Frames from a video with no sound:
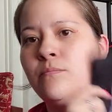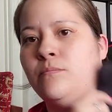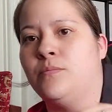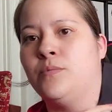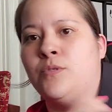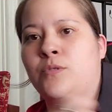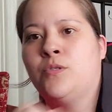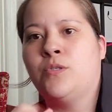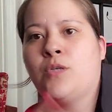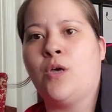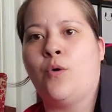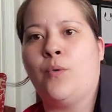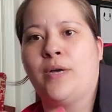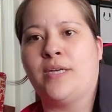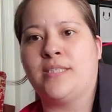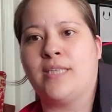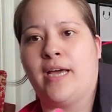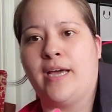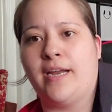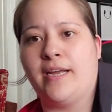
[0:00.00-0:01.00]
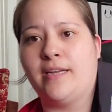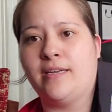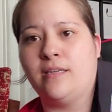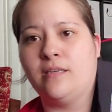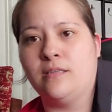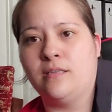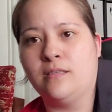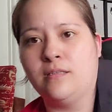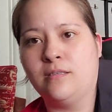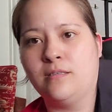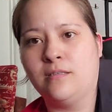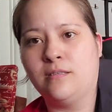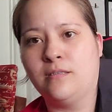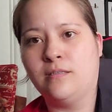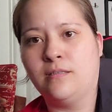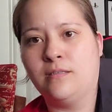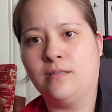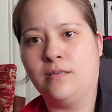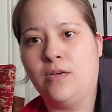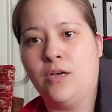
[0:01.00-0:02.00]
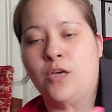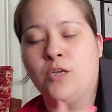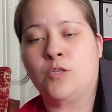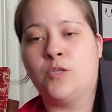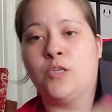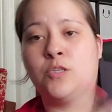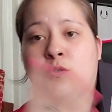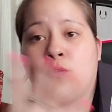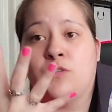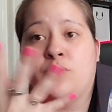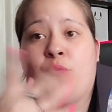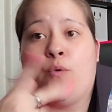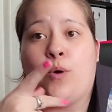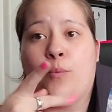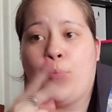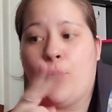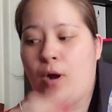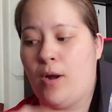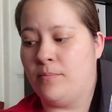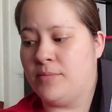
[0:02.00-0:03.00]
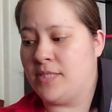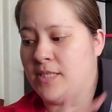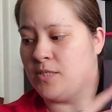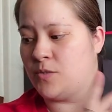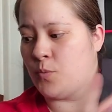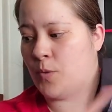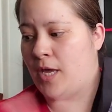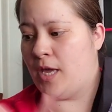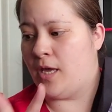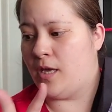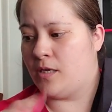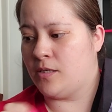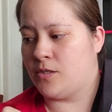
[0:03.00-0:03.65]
So excited. So this one's four prompts this week.